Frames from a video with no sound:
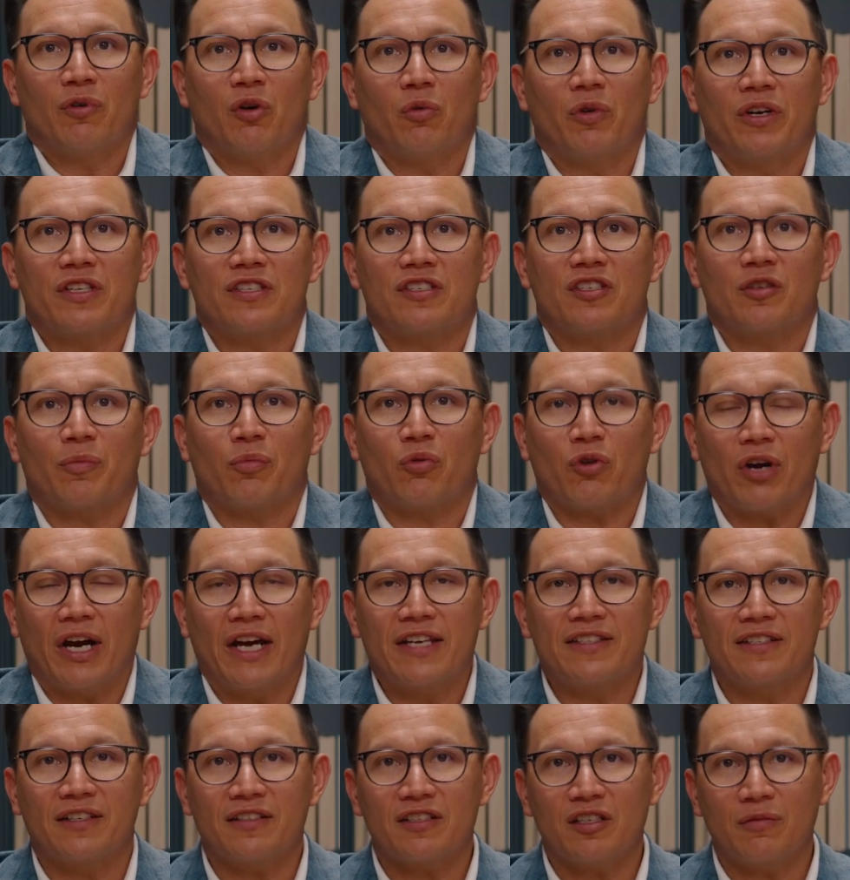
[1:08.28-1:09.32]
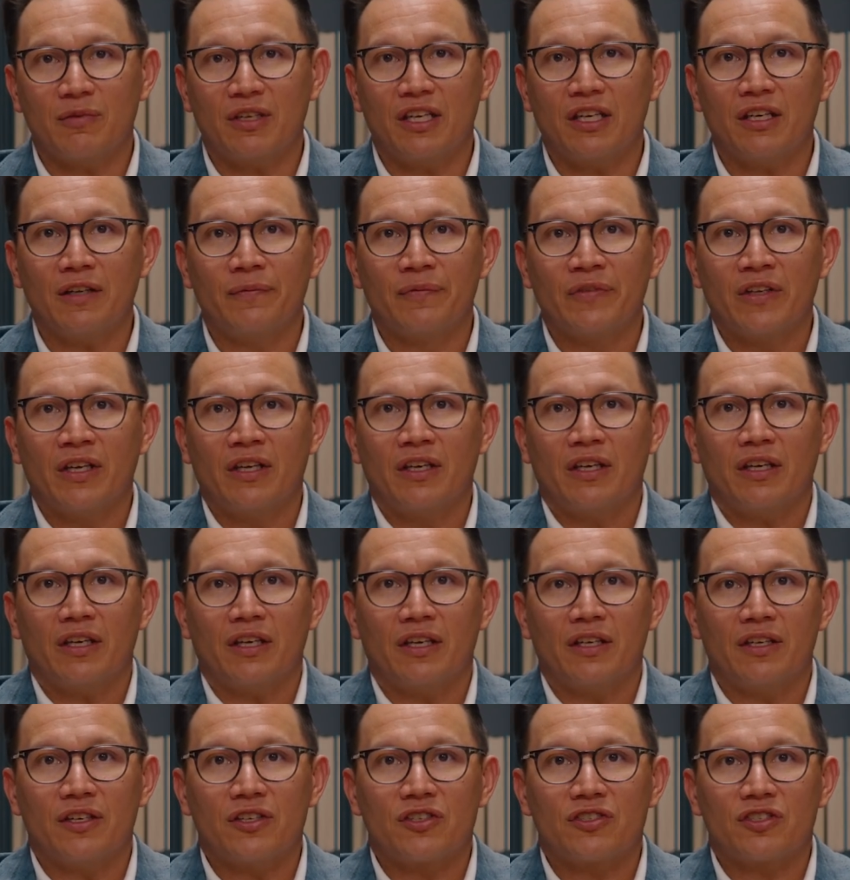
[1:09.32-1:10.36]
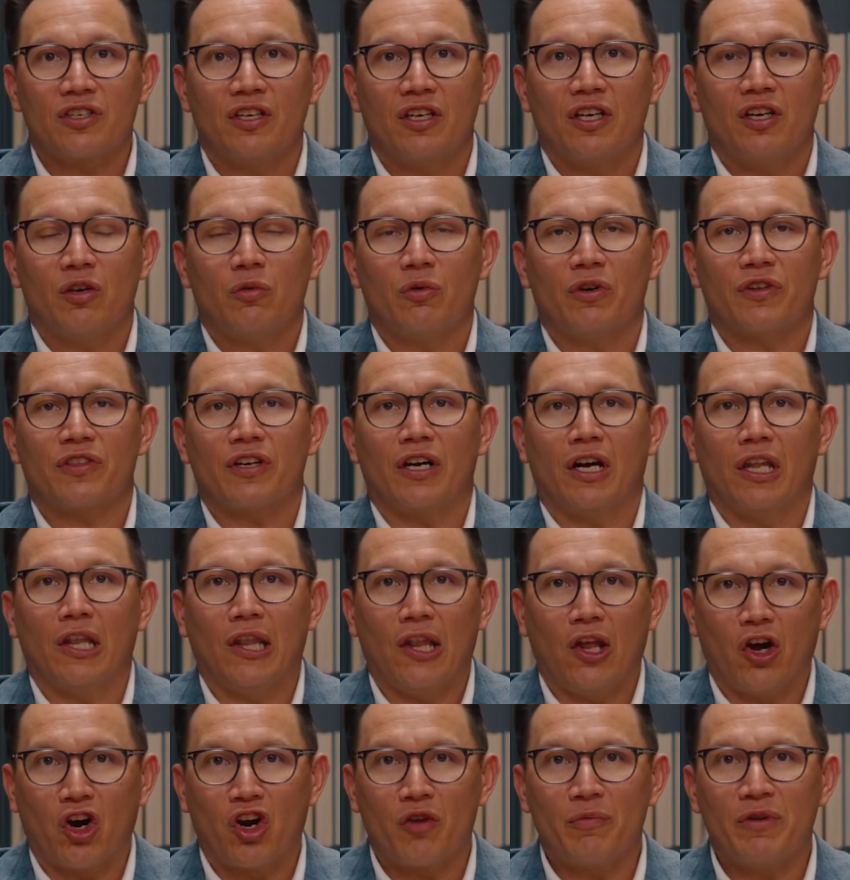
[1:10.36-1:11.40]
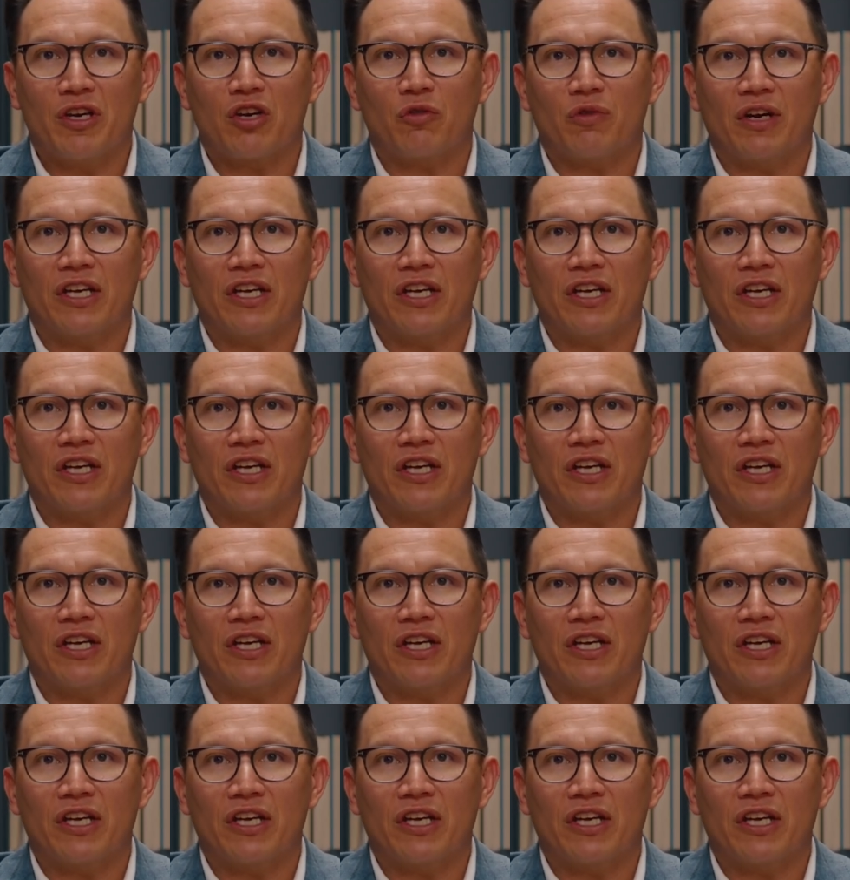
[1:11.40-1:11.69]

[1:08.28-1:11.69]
But what's surprising to me is with alarming